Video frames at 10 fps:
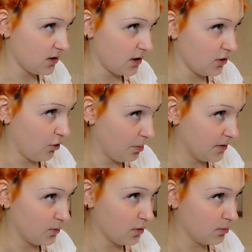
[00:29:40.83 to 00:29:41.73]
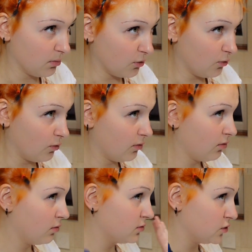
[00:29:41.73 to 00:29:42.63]
I hope it won't move
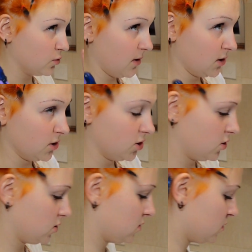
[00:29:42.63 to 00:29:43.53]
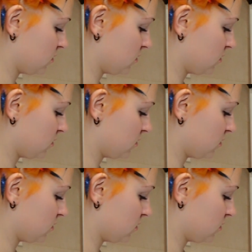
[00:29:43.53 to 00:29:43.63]
too much.